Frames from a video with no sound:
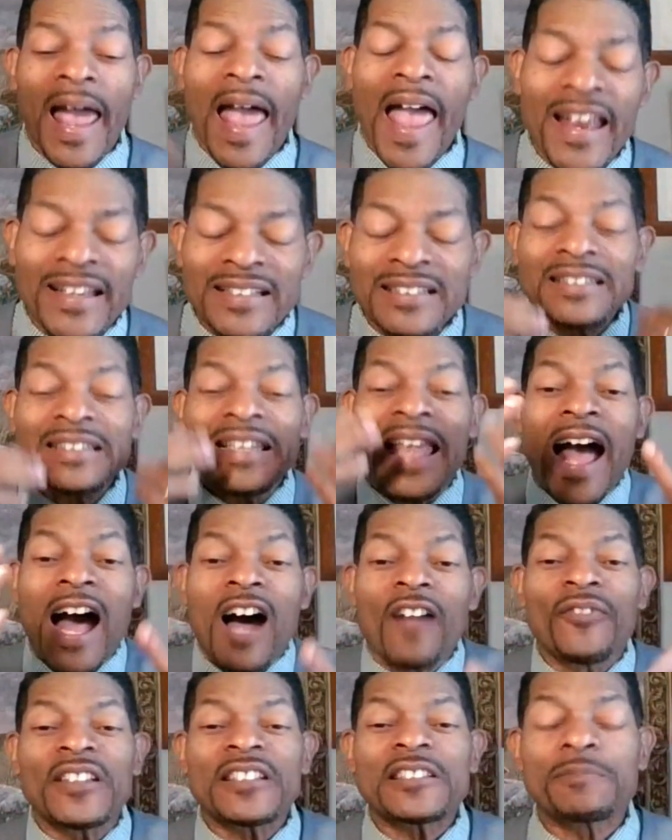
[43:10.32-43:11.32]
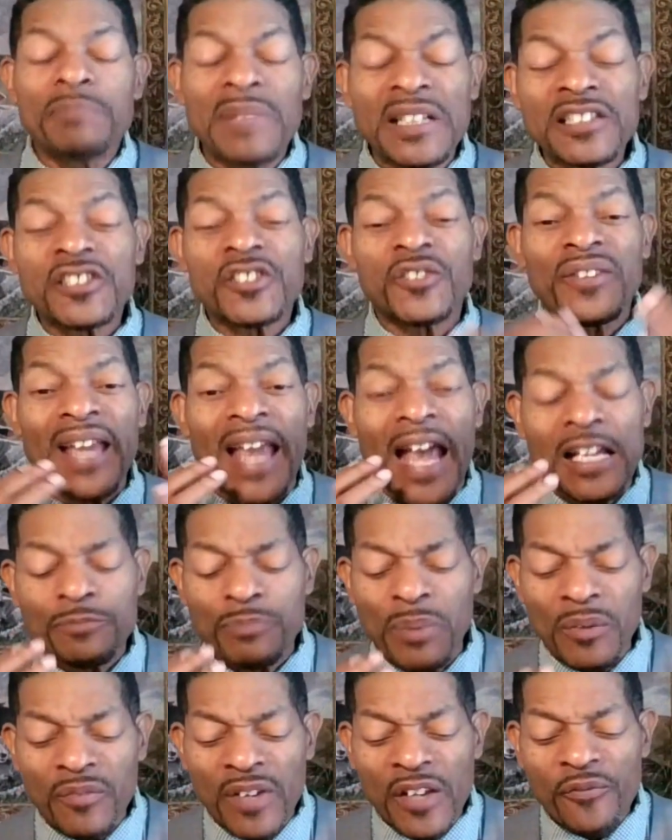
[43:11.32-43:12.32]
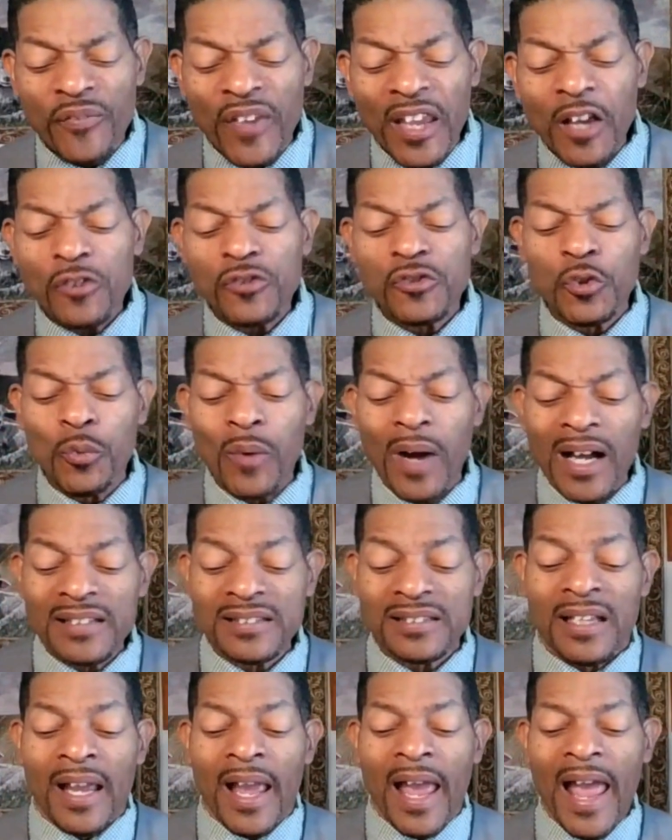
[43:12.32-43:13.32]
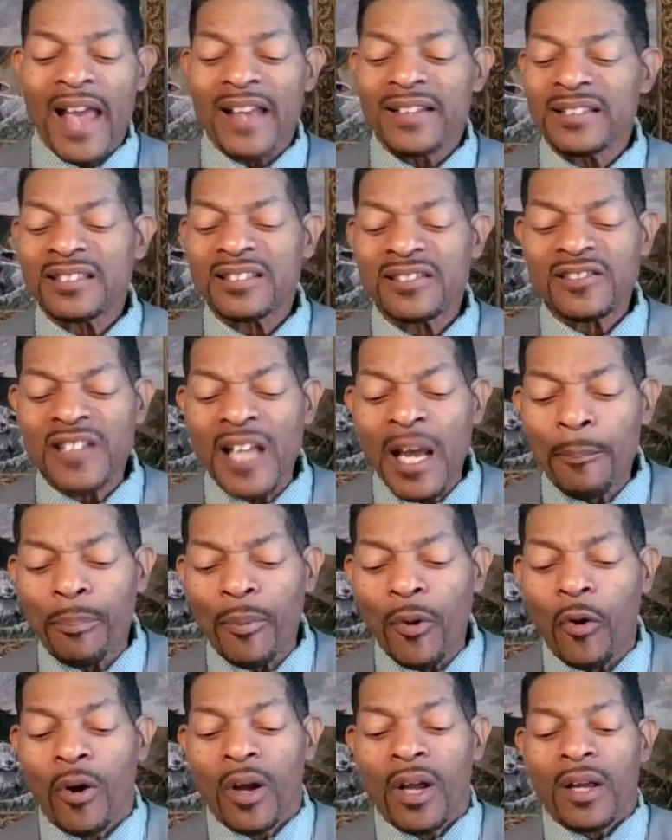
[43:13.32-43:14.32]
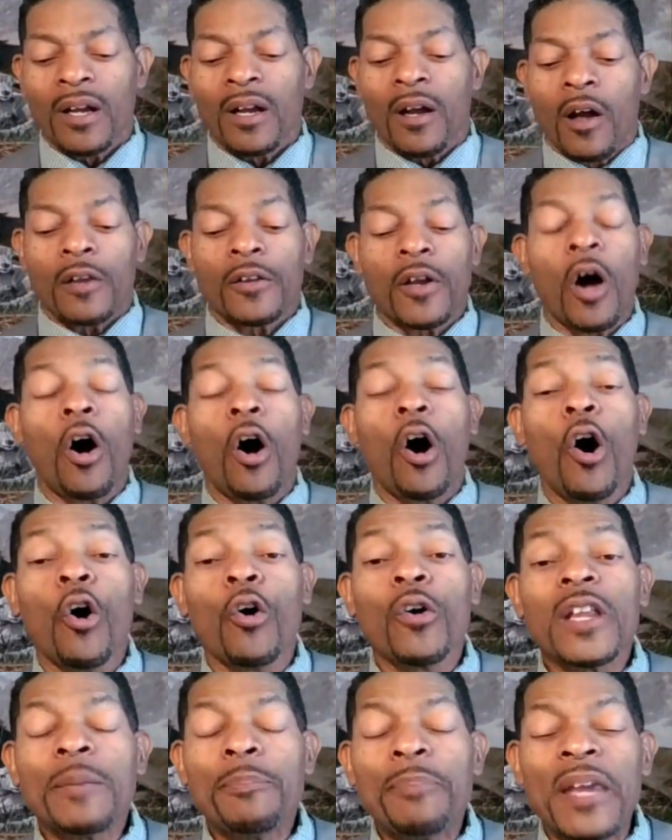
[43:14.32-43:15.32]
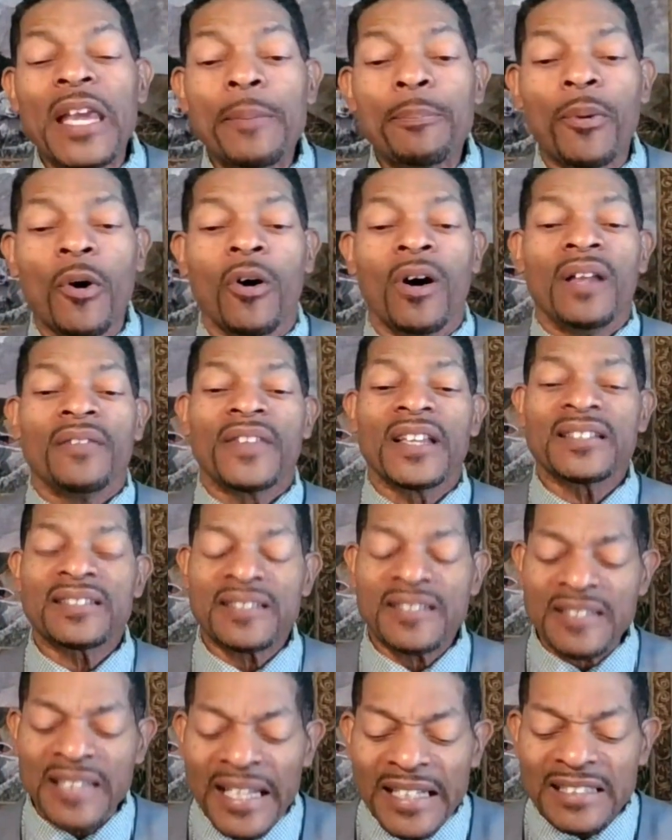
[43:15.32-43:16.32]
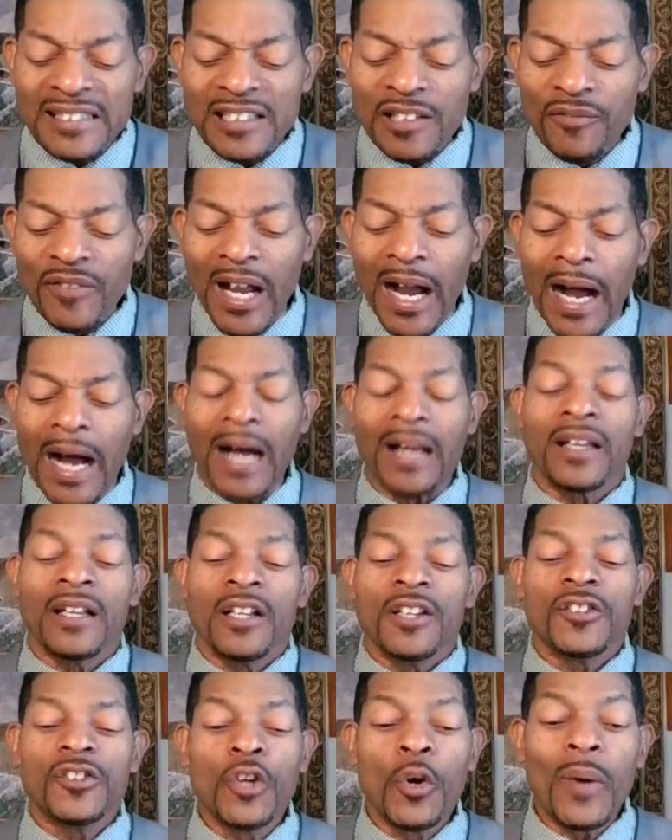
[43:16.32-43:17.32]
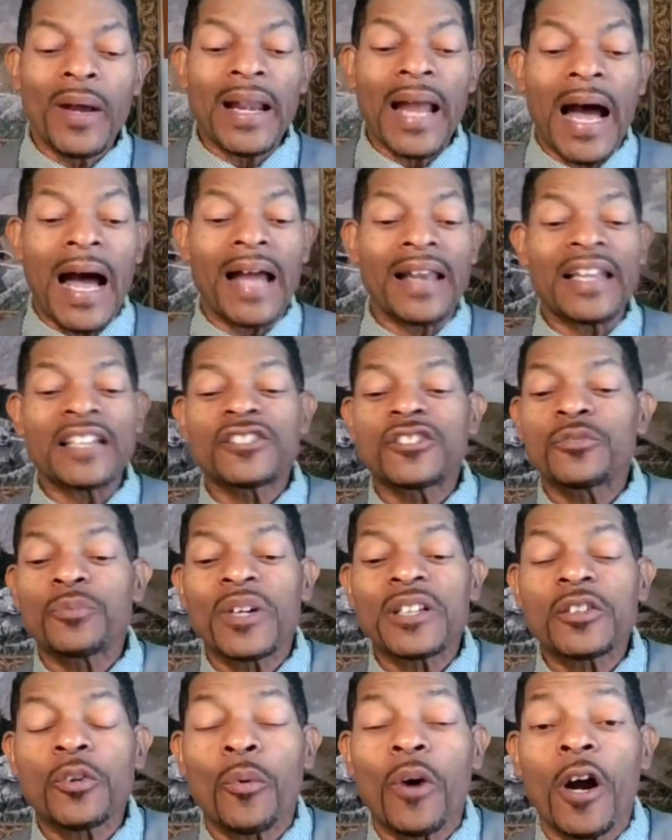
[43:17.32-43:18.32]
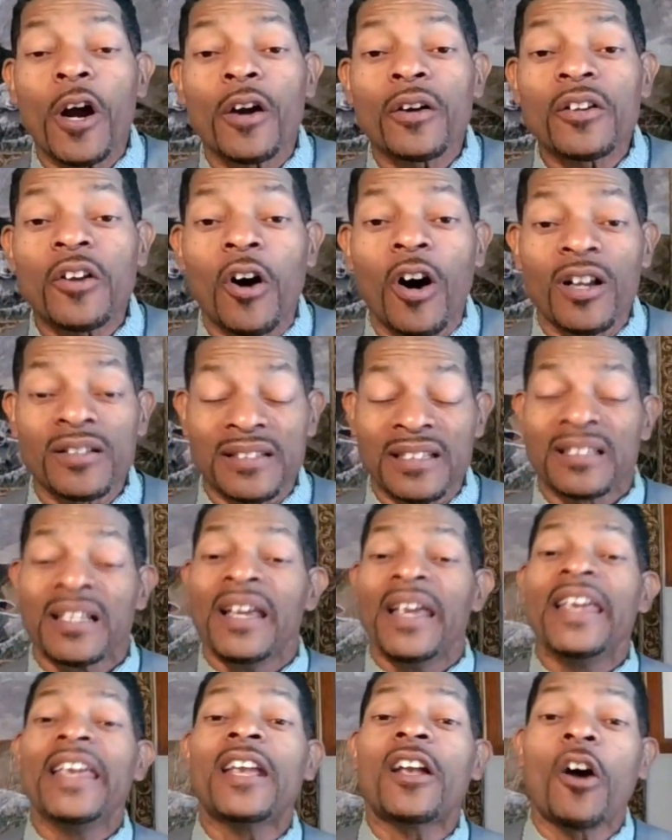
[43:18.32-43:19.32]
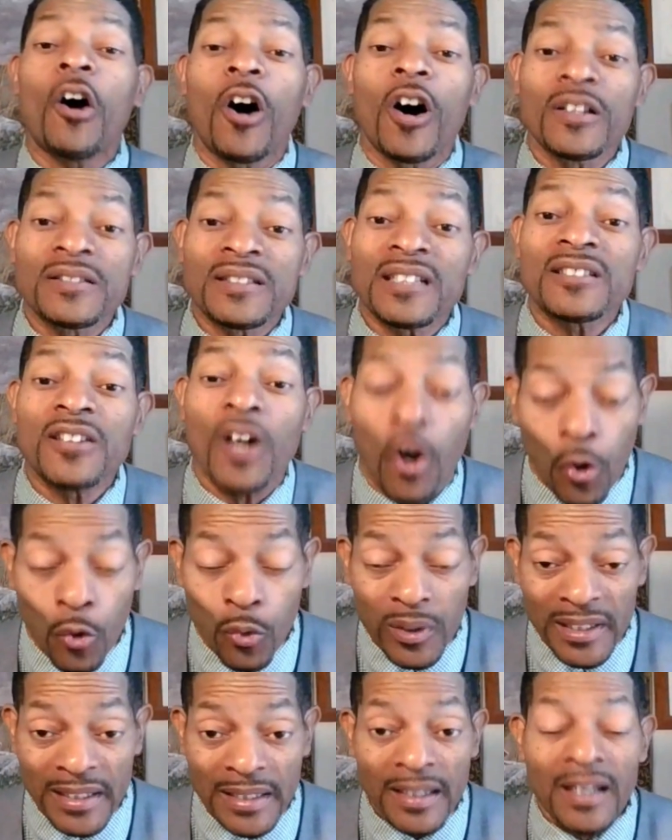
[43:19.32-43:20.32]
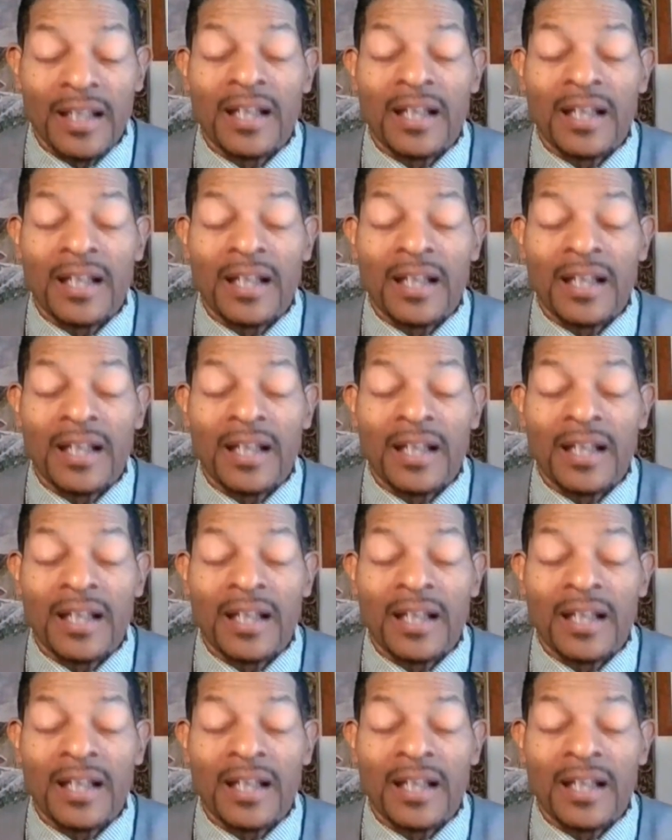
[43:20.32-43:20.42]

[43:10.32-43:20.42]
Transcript: And now this mystery has been revealed to us. And it's simple. The holy people, the saints of God, you and I, this is what the word calls us. He calls us holy.